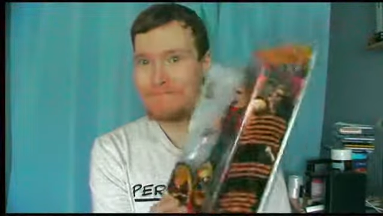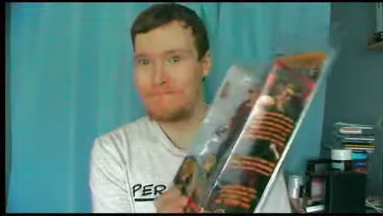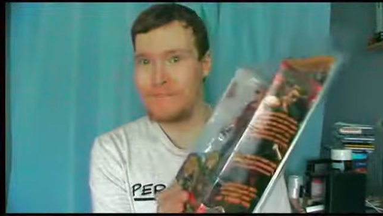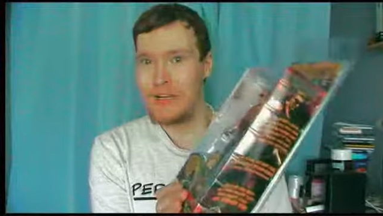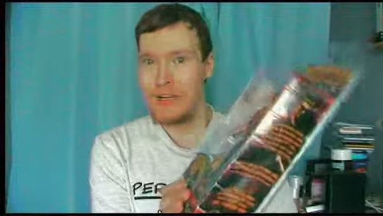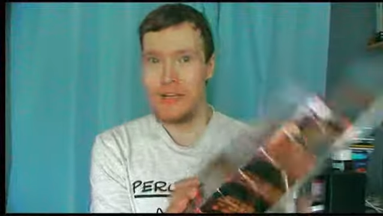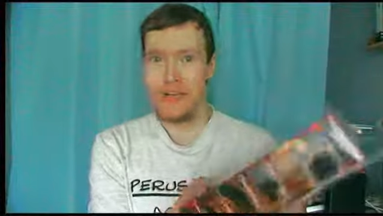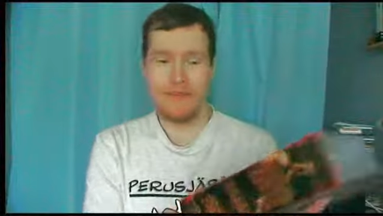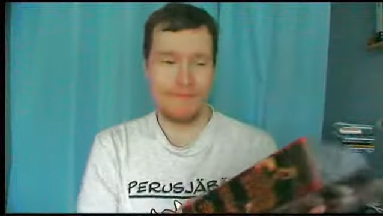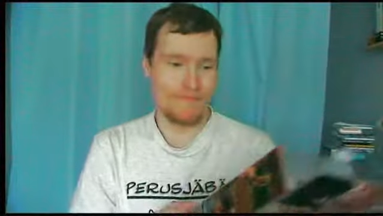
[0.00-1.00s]

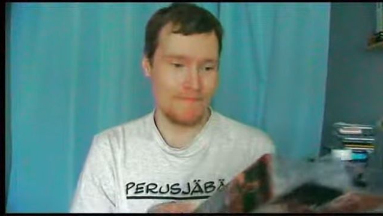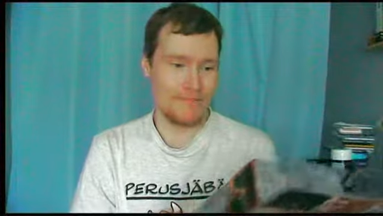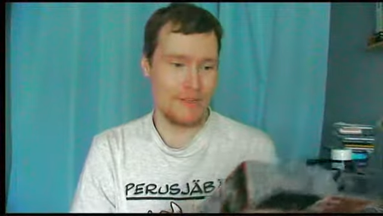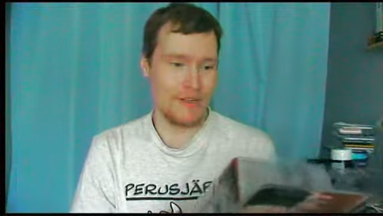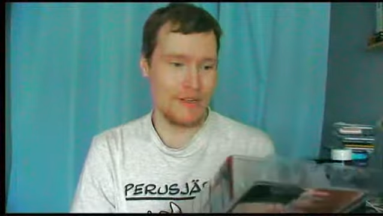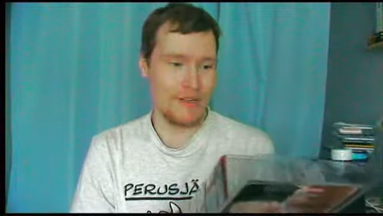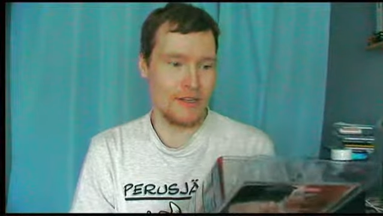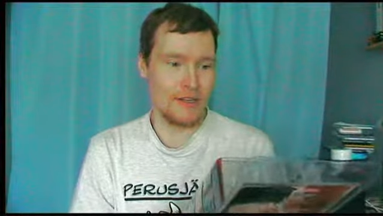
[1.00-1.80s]
(silence)